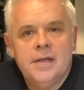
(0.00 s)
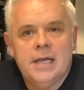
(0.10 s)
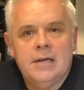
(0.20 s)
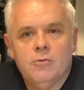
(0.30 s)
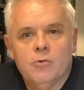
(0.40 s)

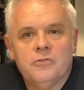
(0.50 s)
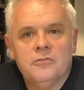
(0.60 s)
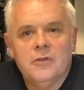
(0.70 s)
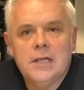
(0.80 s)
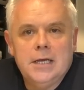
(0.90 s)
and of course
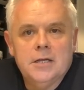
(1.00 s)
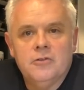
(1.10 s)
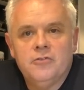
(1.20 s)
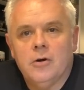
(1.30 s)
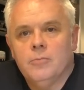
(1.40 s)
there's a link in
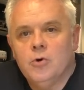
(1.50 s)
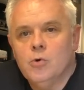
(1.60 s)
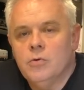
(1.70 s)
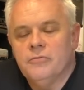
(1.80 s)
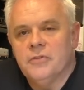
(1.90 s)
the top
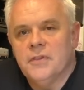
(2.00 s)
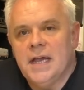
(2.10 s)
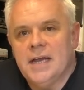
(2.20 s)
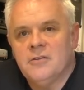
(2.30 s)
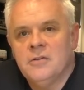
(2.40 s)
corner for
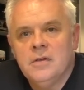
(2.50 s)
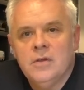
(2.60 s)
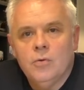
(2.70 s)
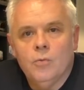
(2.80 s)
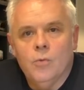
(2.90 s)
that
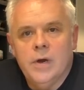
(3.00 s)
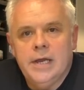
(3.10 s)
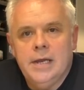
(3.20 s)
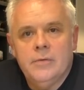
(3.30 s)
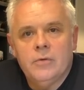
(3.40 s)

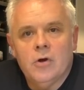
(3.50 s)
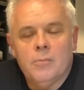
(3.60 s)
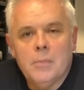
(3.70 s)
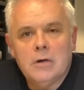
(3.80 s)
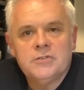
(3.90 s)
we
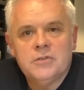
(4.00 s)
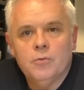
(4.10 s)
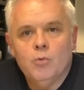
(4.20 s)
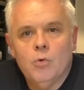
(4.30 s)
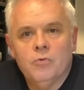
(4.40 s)
got most of
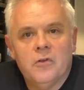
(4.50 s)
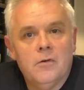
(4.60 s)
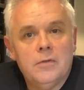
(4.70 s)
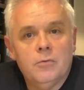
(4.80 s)
the walls on.